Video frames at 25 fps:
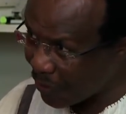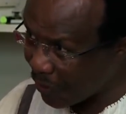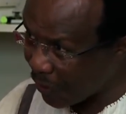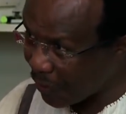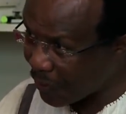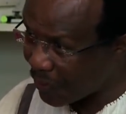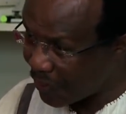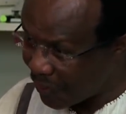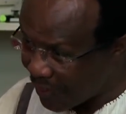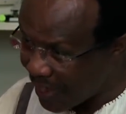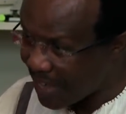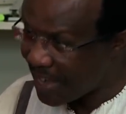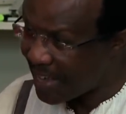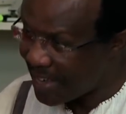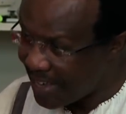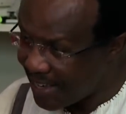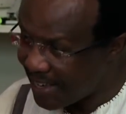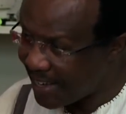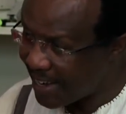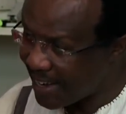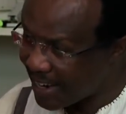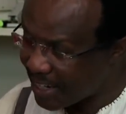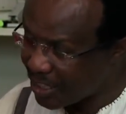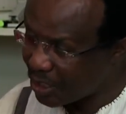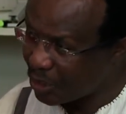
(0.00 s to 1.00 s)

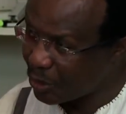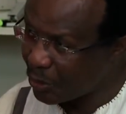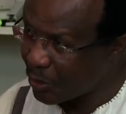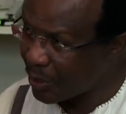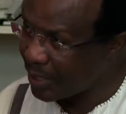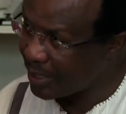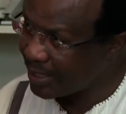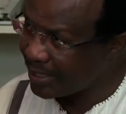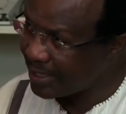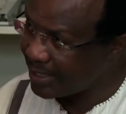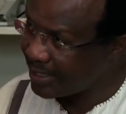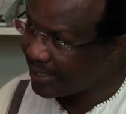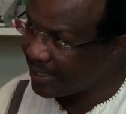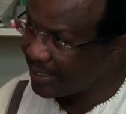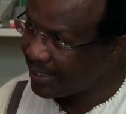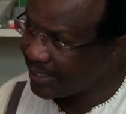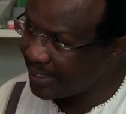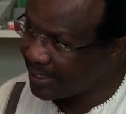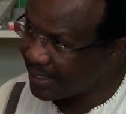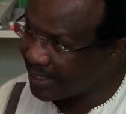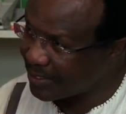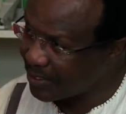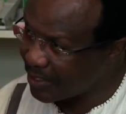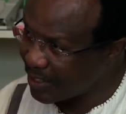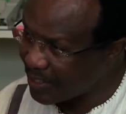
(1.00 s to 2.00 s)
They
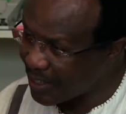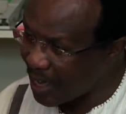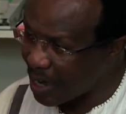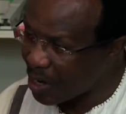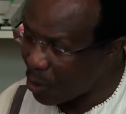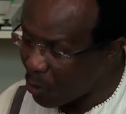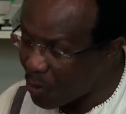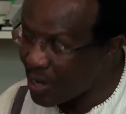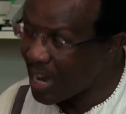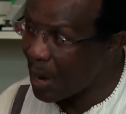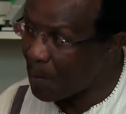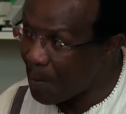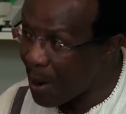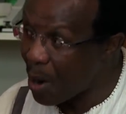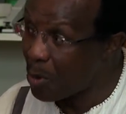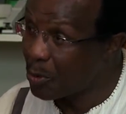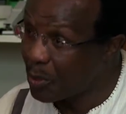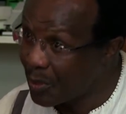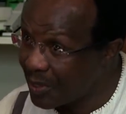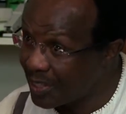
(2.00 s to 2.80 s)
actually say, are going about